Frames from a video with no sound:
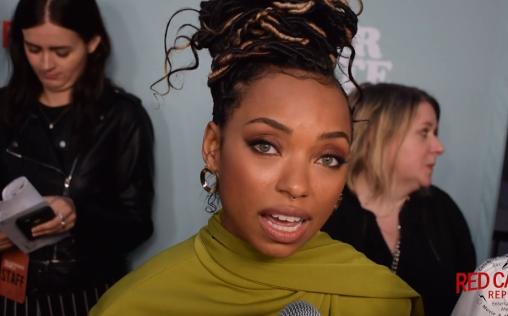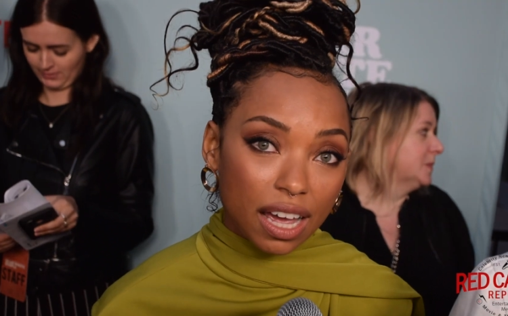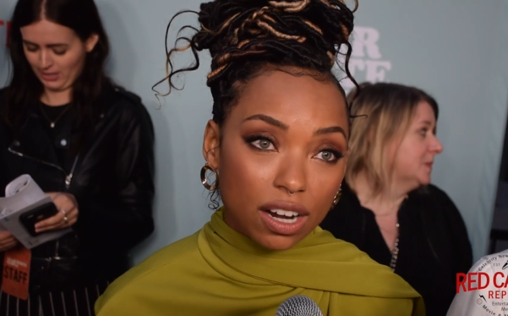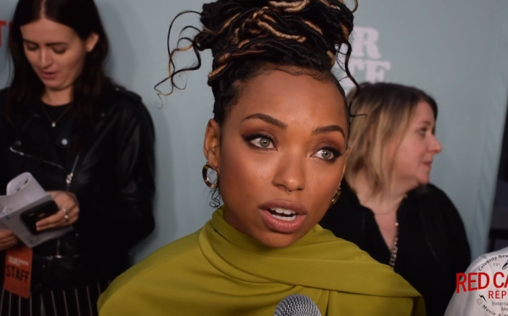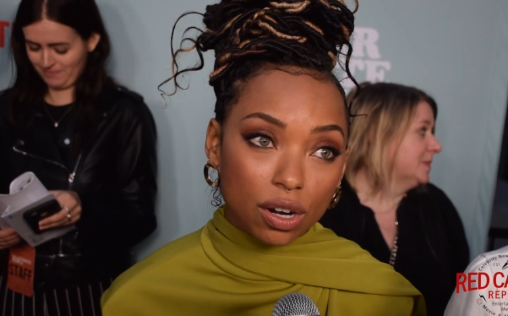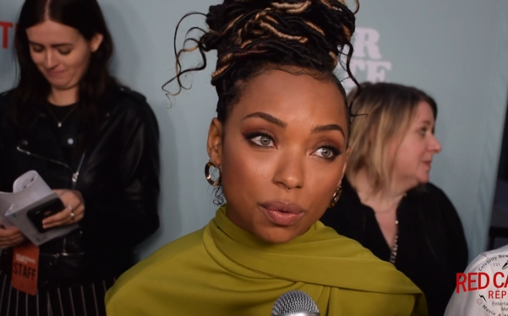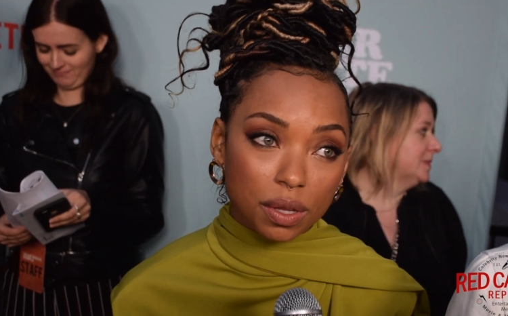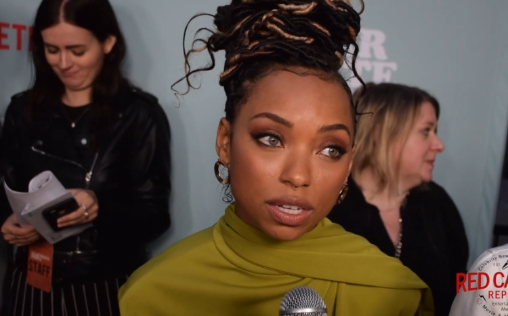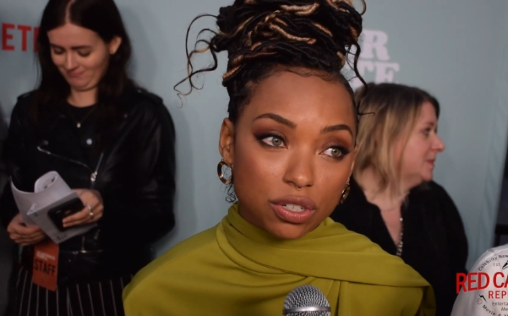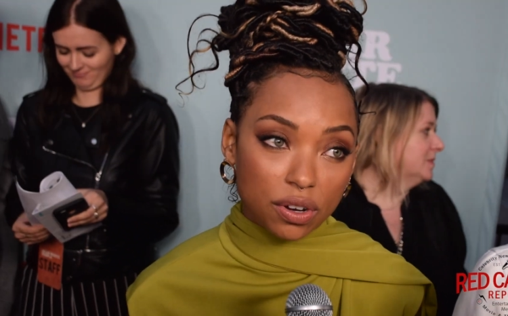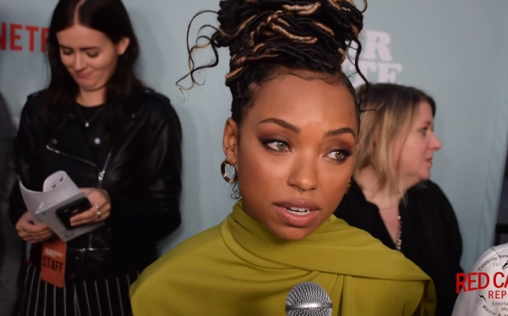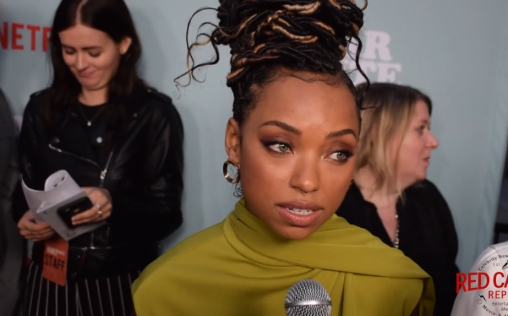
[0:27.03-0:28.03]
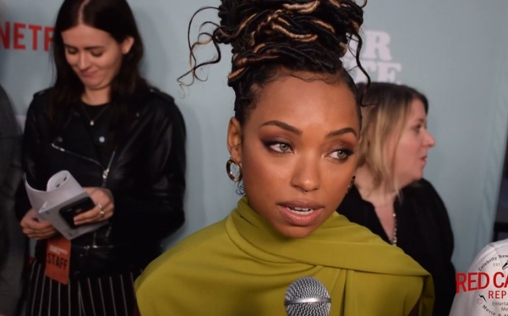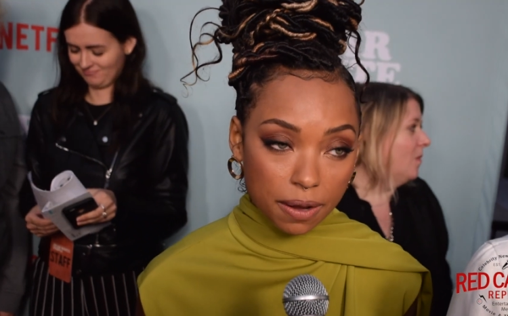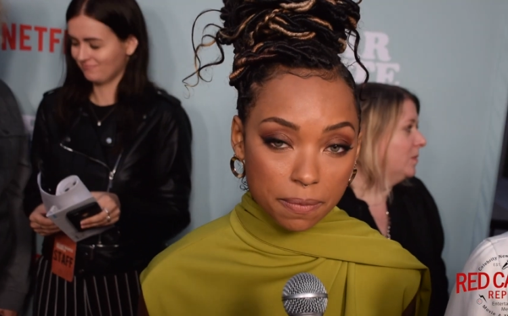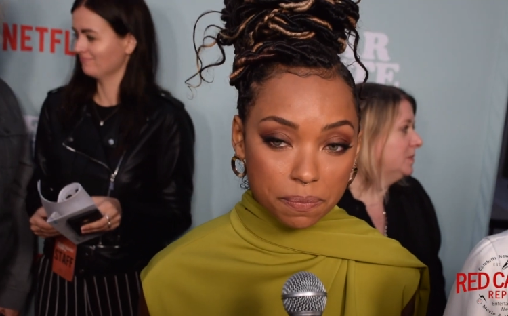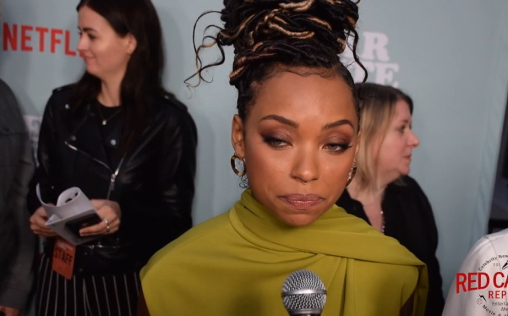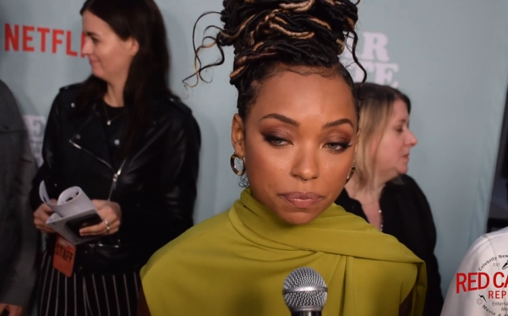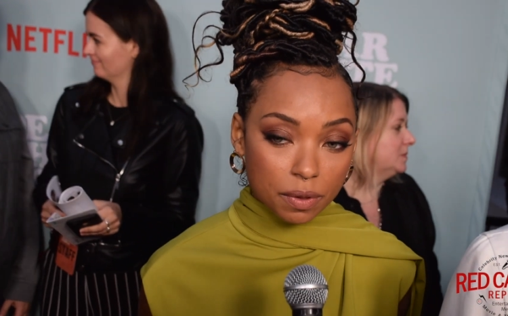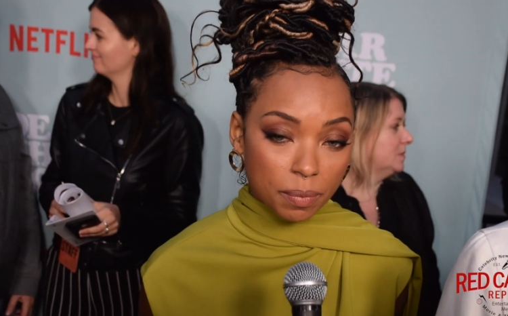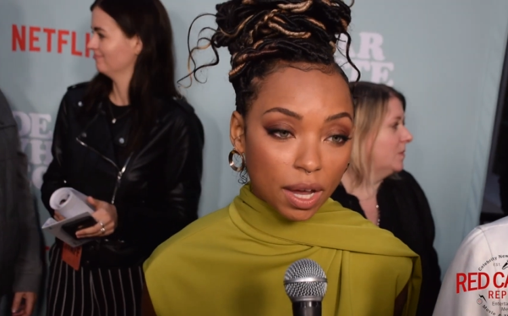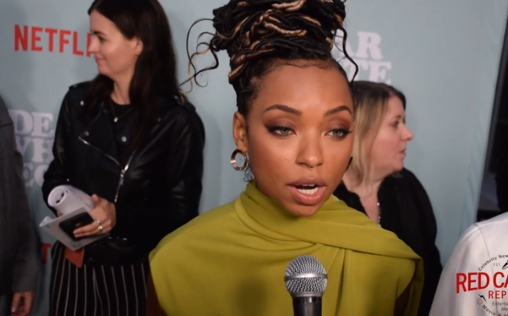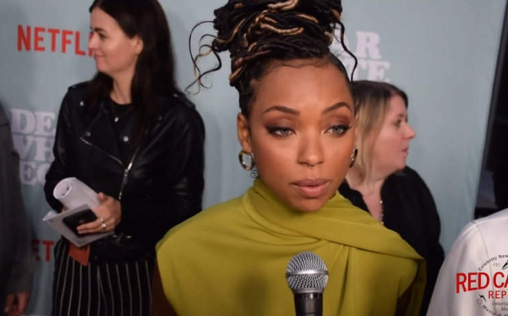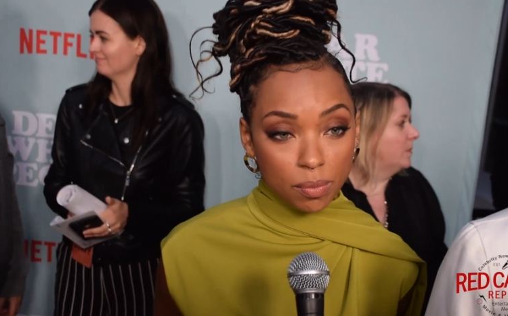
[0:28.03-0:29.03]
Speaker 1: and her really trying to
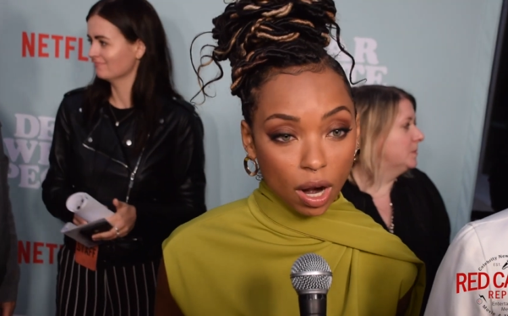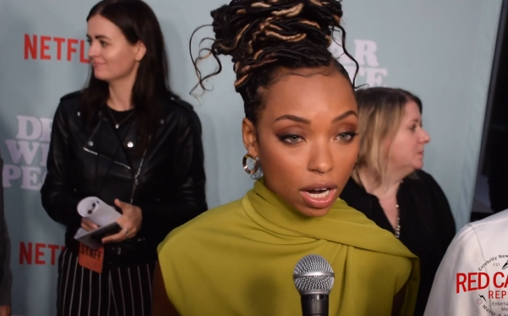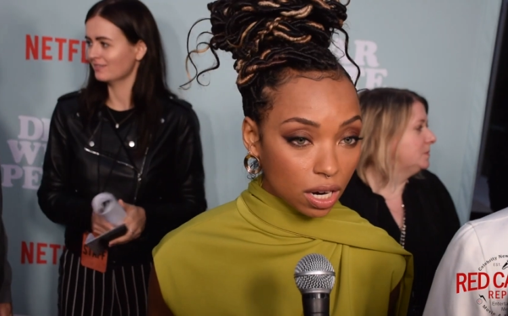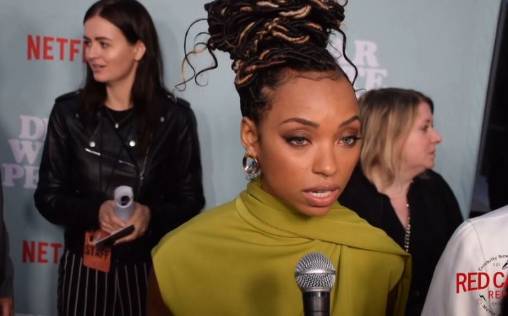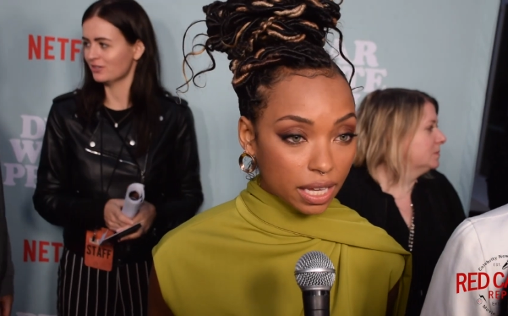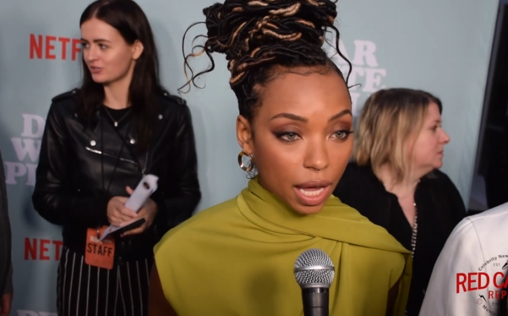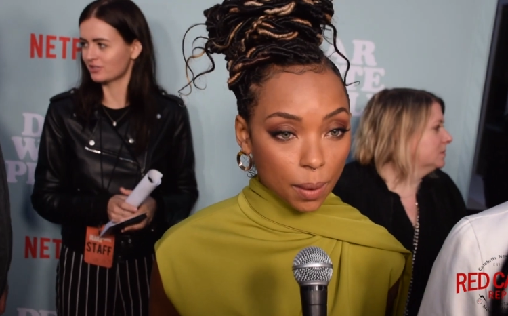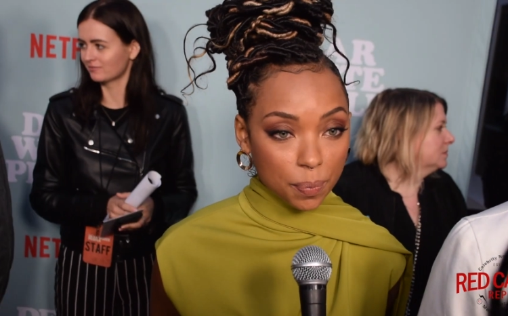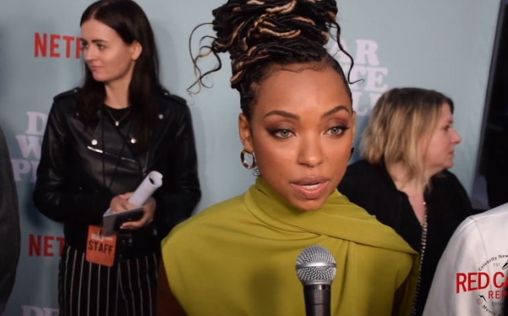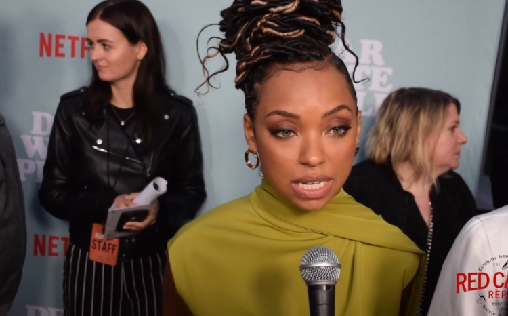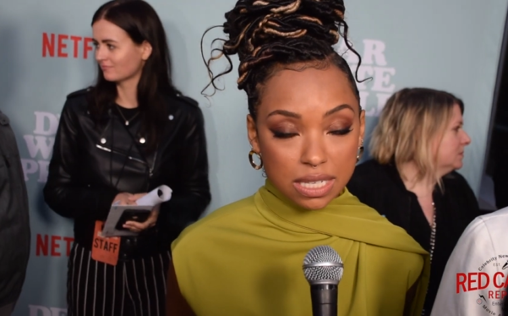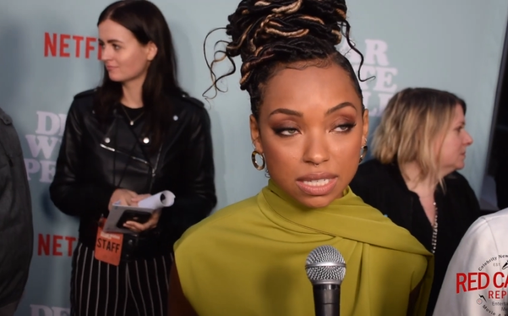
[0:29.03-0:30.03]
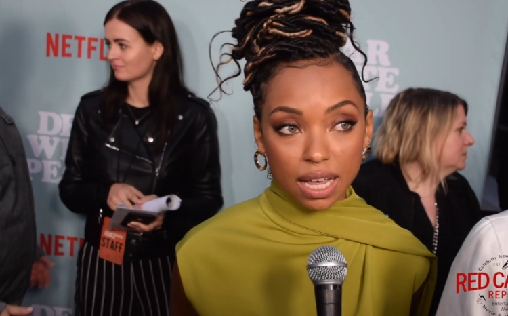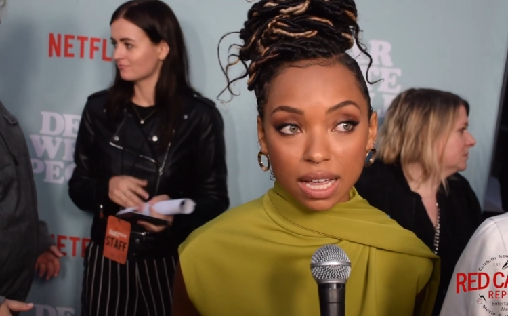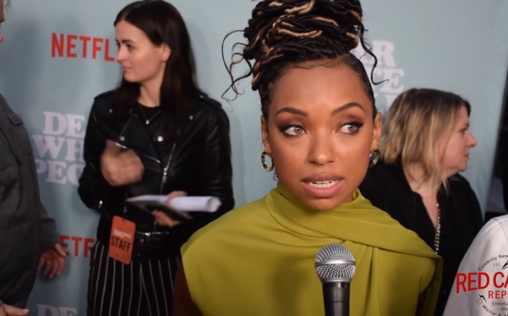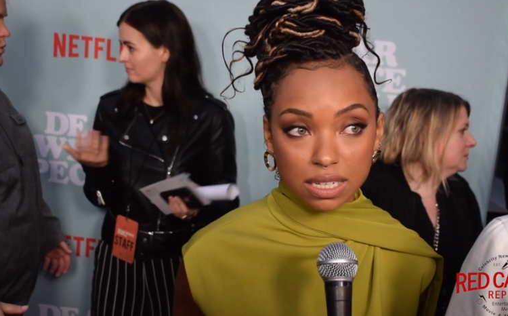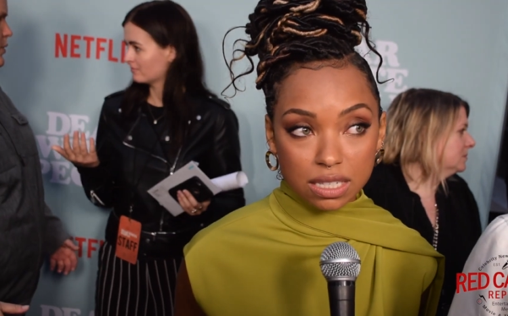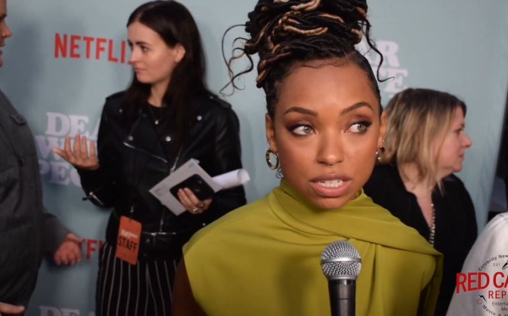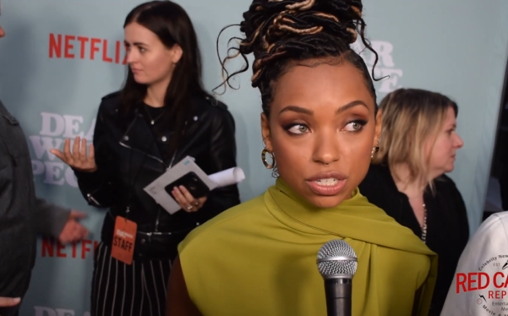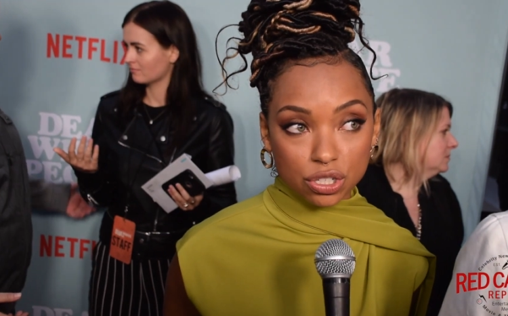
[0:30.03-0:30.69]
make her mark on campus. And season